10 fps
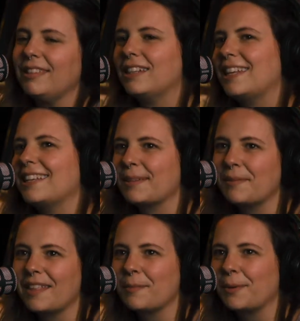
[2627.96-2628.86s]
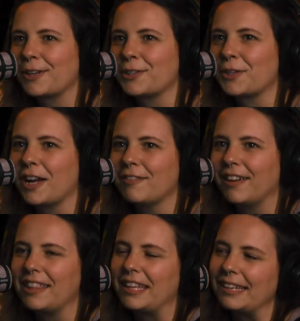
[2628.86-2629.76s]
Take some of that pressure off,
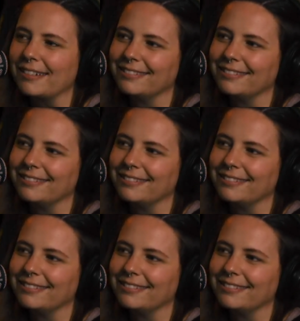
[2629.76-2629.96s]
I think.